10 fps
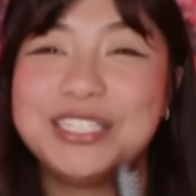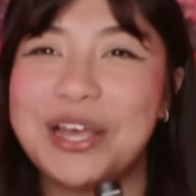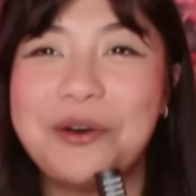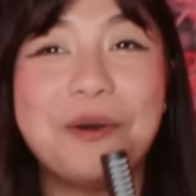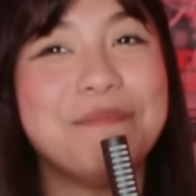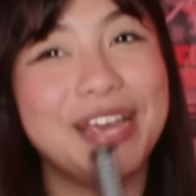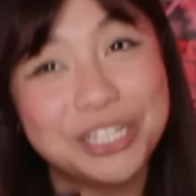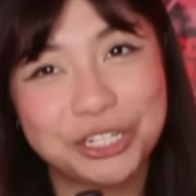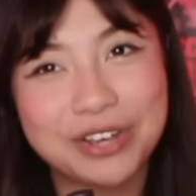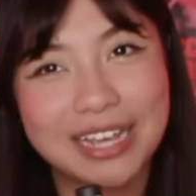So make
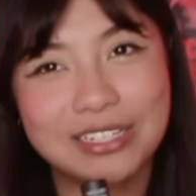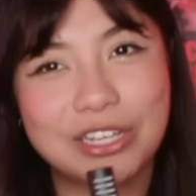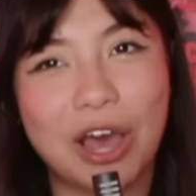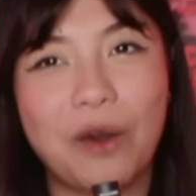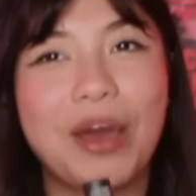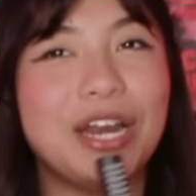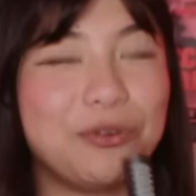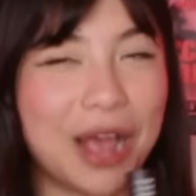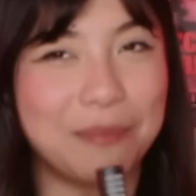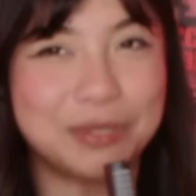sure you guys go and
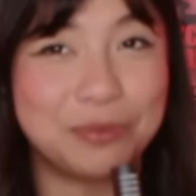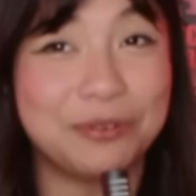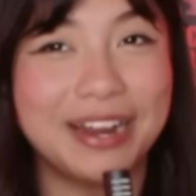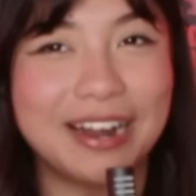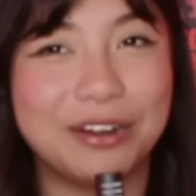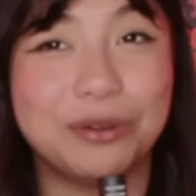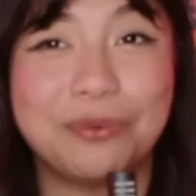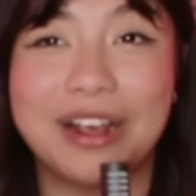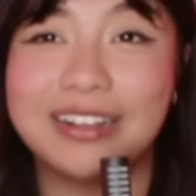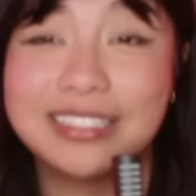grab some Parade underwear.